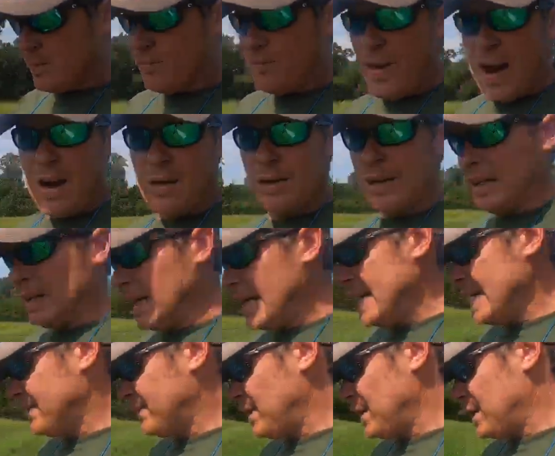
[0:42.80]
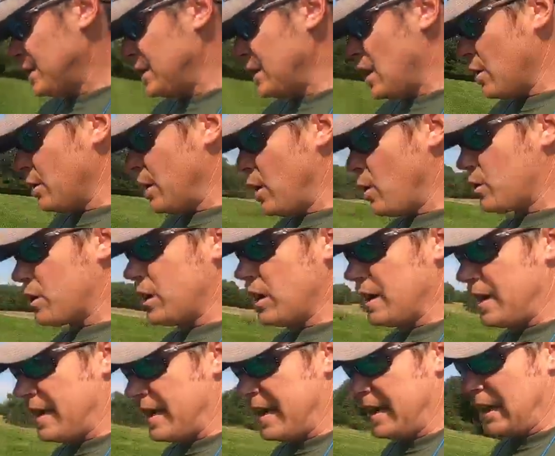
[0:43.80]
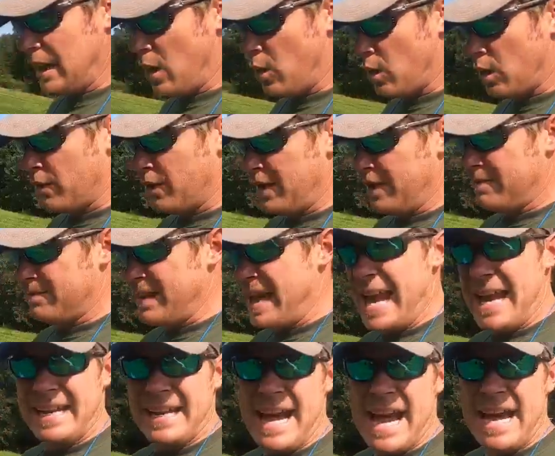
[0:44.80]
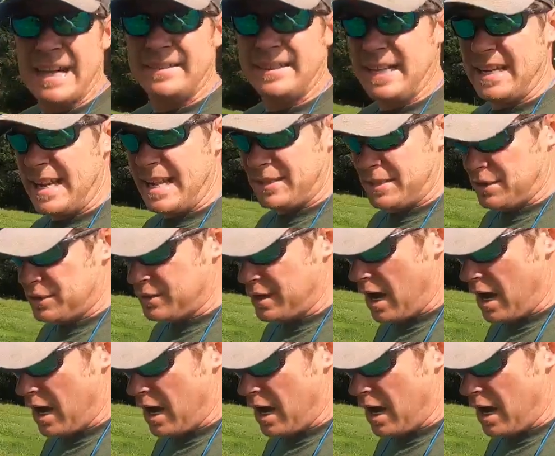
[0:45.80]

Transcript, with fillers: fairly lengthy. You know, don't cut it any lower than 8, 9, 10 inches